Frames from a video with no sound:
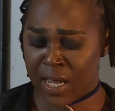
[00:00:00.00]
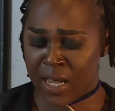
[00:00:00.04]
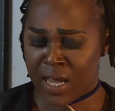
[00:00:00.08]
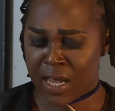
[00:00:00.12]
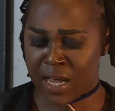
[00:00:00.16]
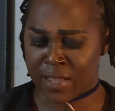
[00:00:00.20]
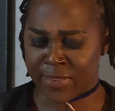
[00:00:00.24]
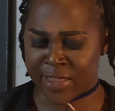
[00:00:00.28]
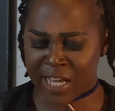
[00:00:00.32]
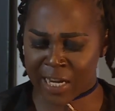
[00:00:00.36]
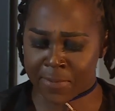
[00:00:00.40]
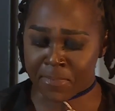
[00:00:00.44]

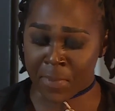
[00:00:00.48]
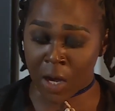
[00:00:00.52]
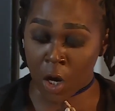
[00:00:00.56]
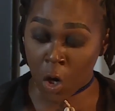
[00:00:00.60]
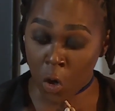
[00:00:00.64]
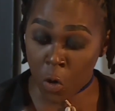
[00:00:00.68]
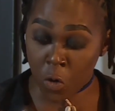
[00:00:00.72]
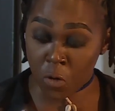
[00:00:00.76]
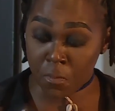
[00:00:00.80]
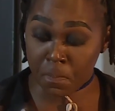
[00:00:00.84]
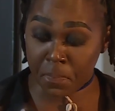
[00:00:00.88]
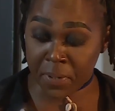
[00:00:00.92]
and that my
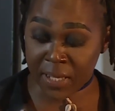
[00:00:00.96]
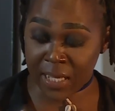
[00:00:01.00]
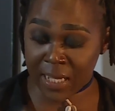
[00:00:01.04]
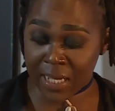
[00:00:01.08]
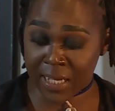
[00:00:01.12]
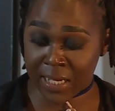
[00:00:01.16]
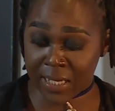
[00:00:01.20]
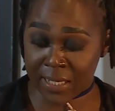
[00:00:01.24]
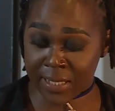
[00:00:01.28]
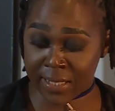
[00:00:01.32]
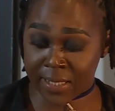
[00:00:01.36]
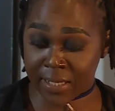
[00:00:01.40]
own
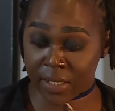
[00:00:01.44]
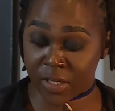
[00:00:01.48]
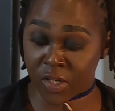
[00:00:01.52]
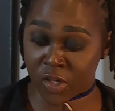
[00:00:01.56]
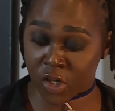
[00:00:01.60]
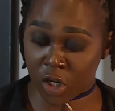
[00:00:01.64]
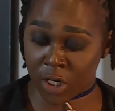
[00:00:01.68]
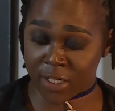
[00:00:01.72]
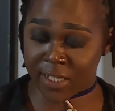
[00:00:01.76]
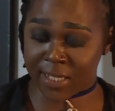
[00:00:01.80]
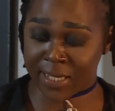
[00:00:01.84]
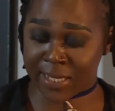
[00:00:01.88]
peers
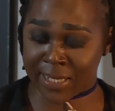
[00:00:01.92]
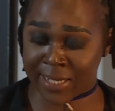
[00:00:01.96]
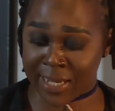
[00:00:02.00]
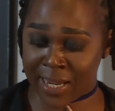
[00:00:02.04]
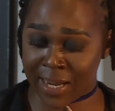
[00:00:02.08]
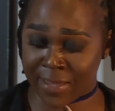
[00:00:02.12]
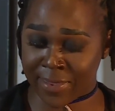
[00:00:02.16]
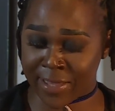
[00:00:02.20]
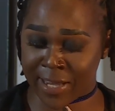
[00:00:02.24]
started saying